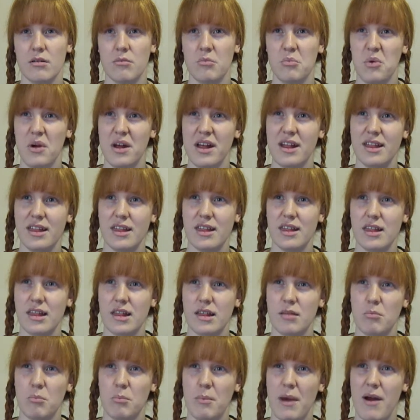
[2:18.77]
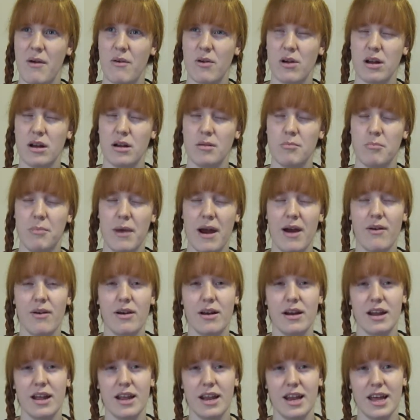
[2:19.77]
prince, baron,
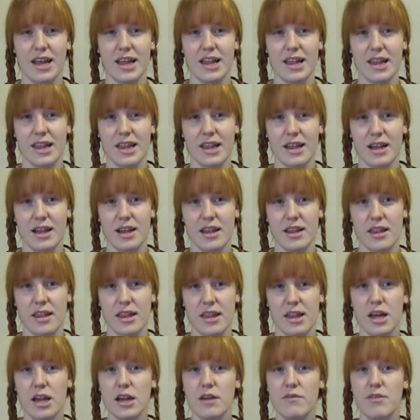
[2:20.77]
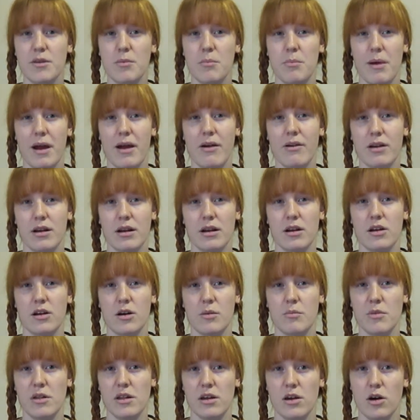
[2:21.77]
baron it is, this son of the baron
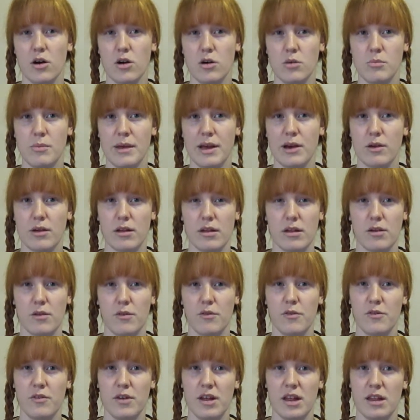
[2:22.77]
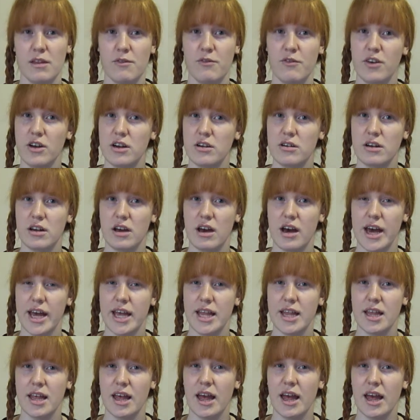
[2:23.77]
comes home because her, his father died,